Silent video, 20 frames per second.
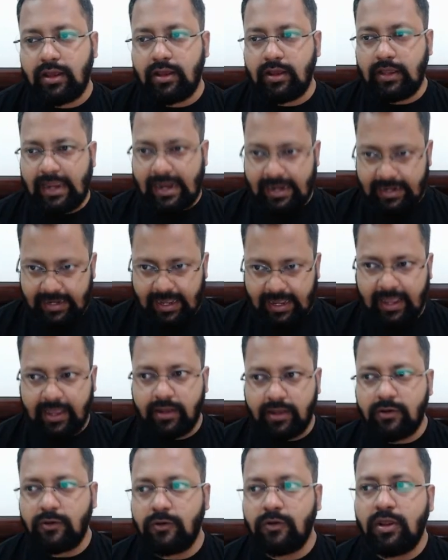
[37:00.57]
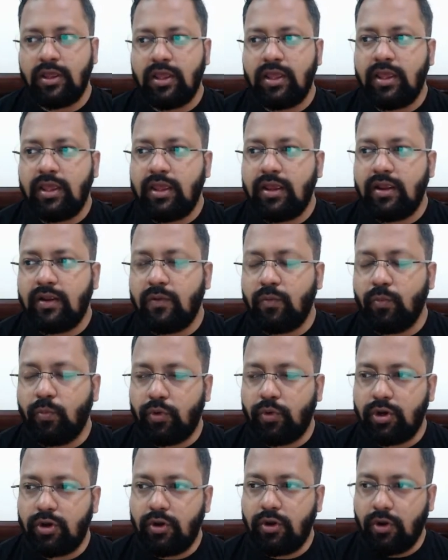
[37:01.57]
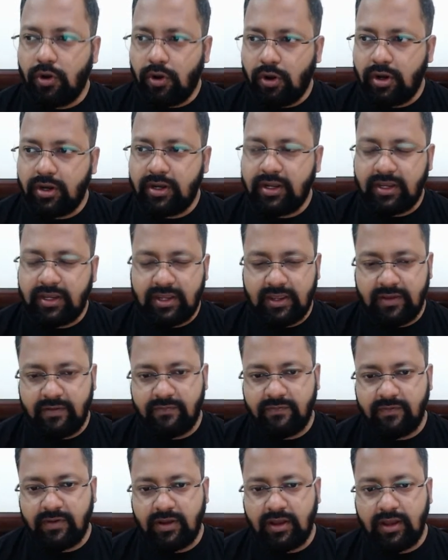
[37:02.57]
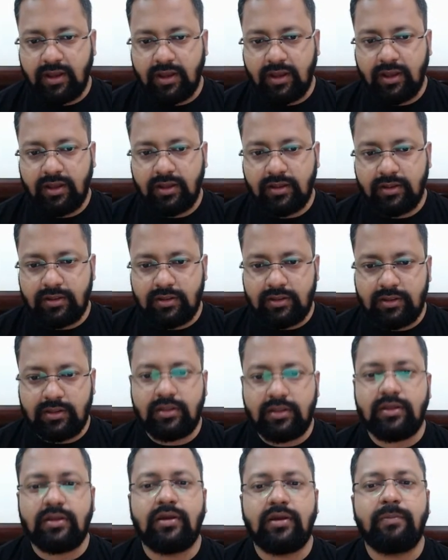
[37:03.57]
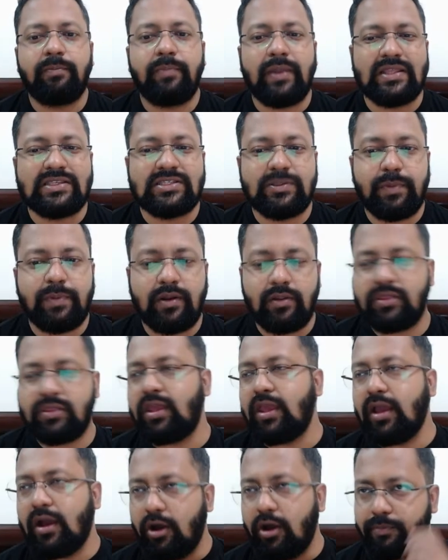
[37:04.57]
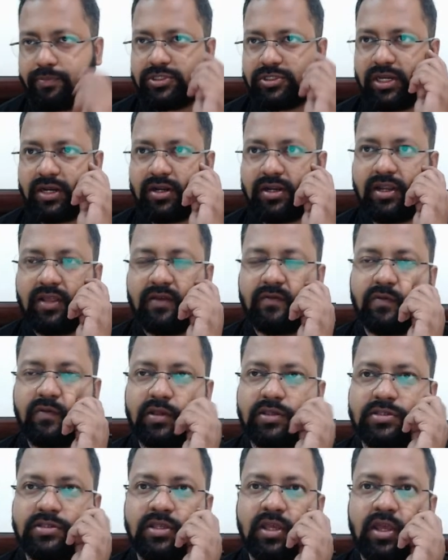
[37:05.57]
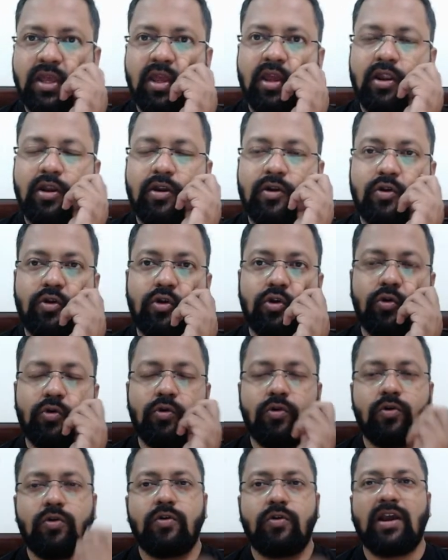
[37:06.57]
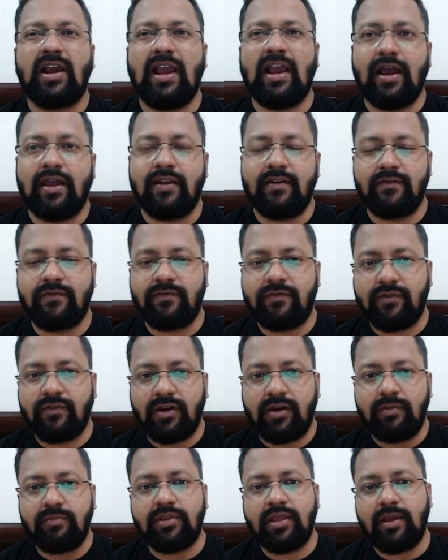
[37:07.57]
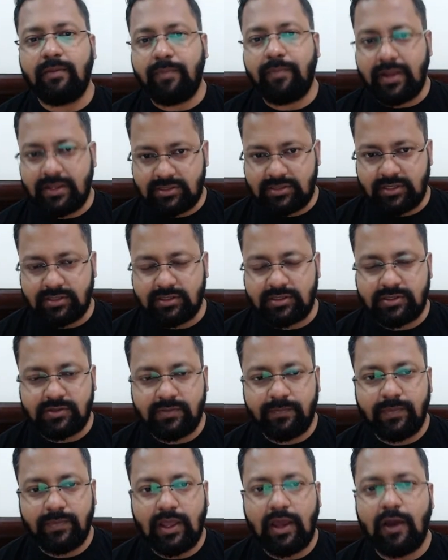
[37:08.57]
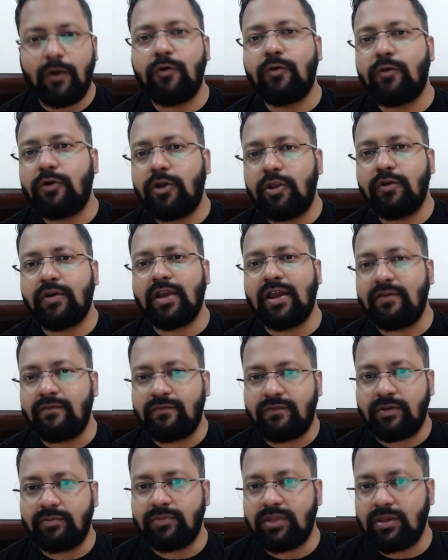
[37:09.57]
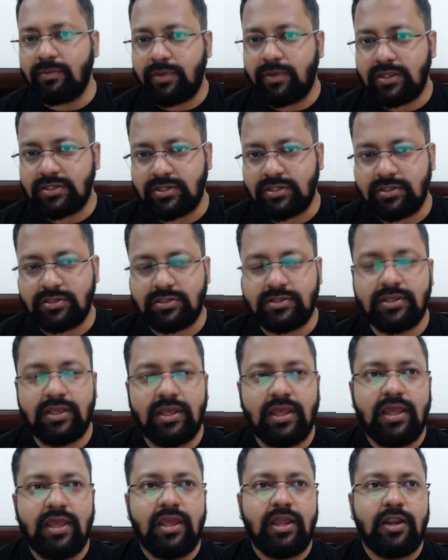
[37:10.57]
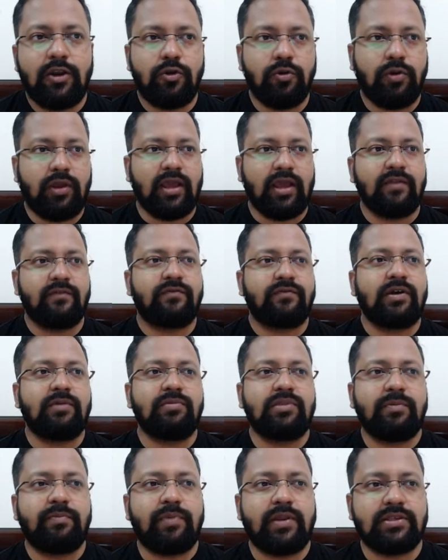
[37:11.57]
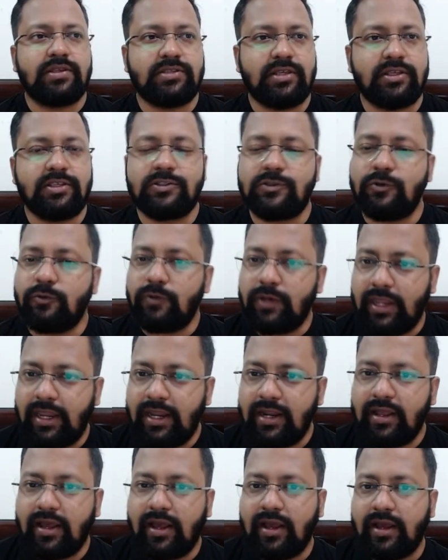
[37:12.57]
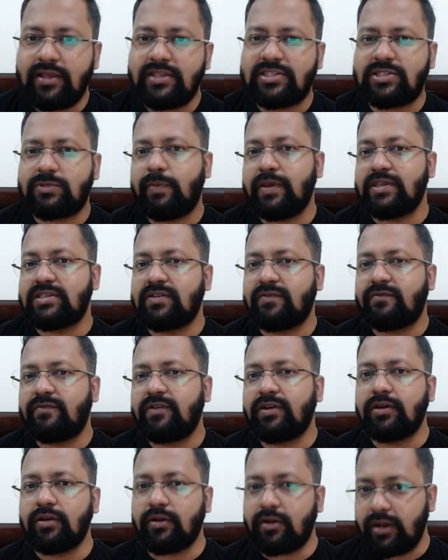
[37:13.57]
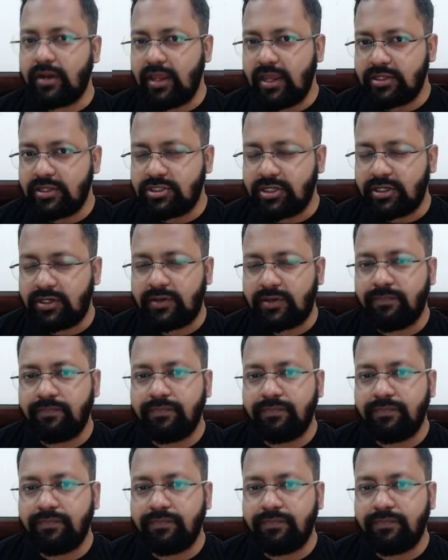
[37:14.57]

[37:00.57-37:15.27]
cation would not give a precipitate. See, objective is to confirm their presence. How would you confirm their presence? To confirm the presence, you need a specific reagent.